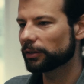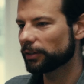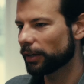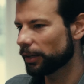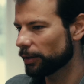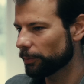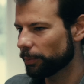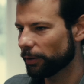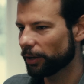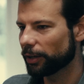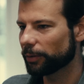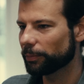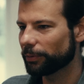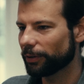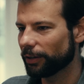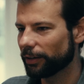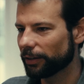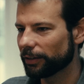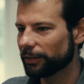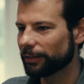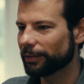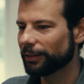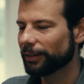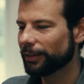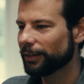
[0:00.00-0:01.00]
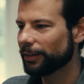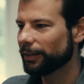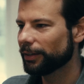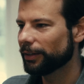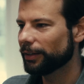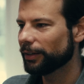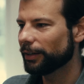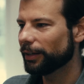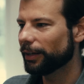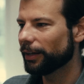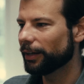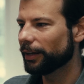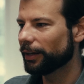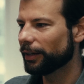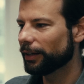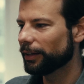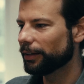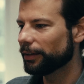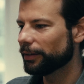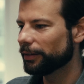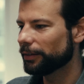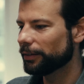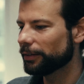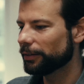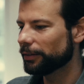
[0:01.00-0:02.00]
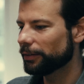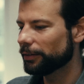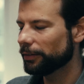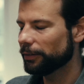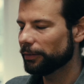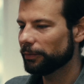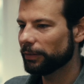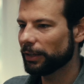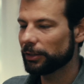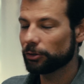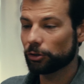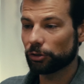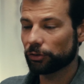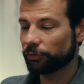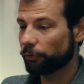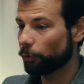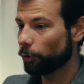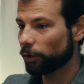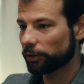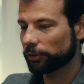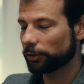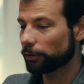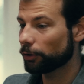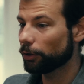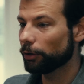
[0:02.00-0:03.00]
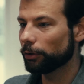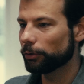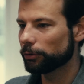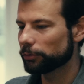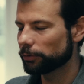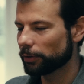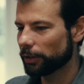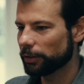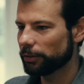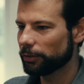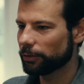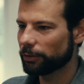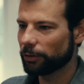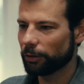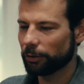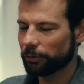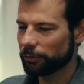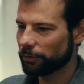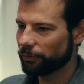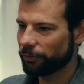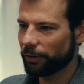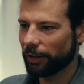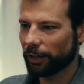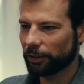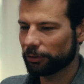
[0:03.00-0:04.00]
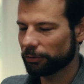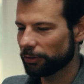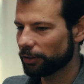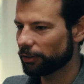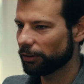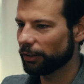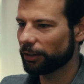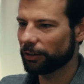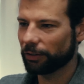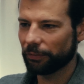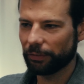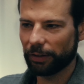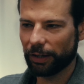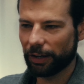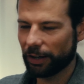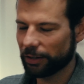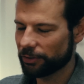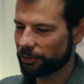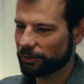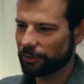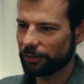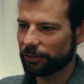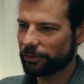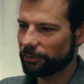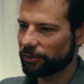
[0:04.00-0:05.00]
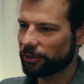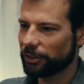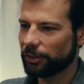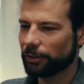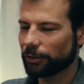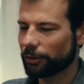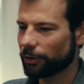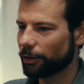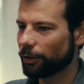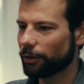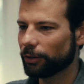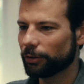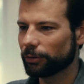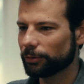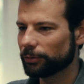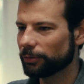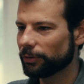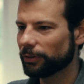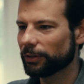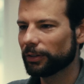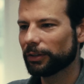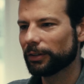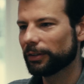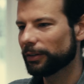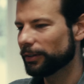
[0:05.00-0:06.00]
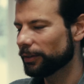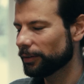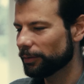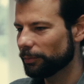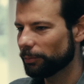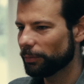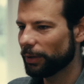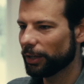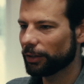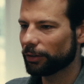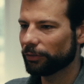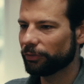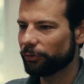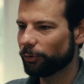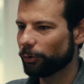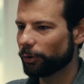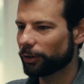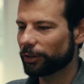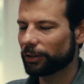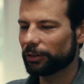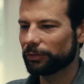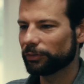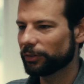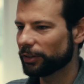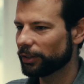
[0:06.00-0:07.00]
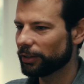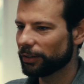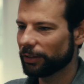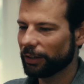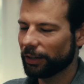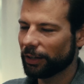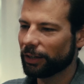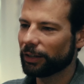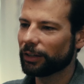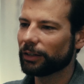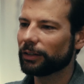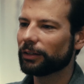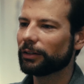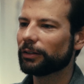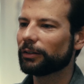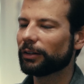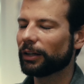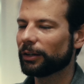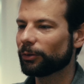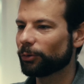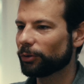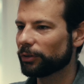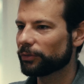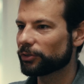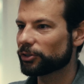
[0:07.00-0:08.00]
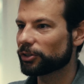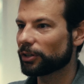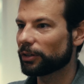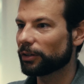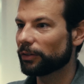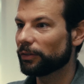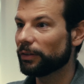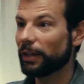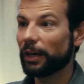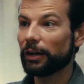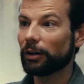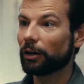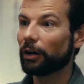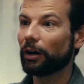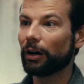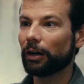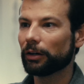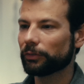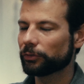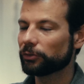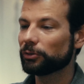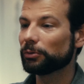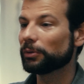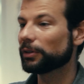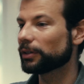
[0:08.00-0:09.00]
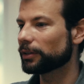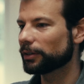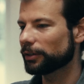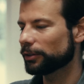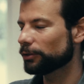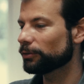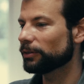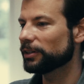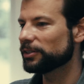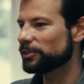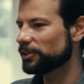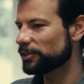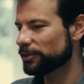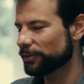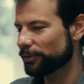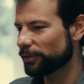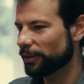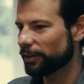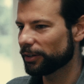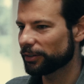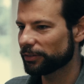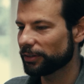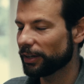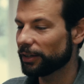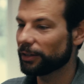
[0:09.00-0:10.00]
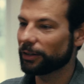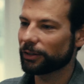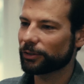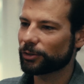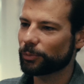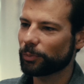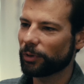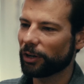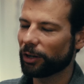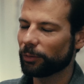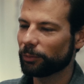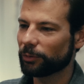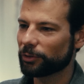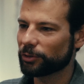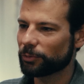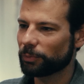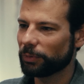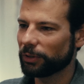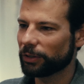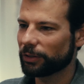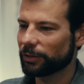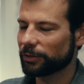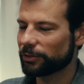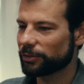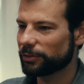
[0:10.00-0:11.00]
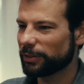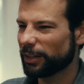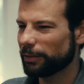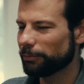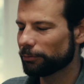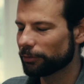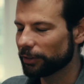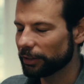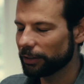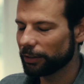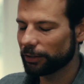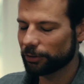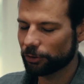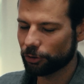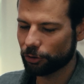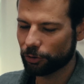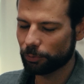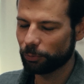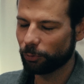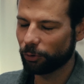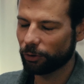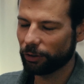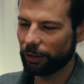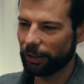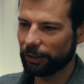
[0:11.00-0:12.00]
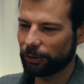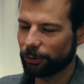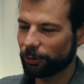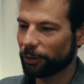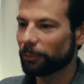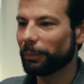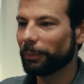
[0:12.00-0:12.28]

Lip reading: data pipeline, and they just fork the code, right? You go in the factory, click on the asset, see the code, make a fork of it, and all of a sudden they are off doing crazy synthetic data experiments, because then really it's just more like your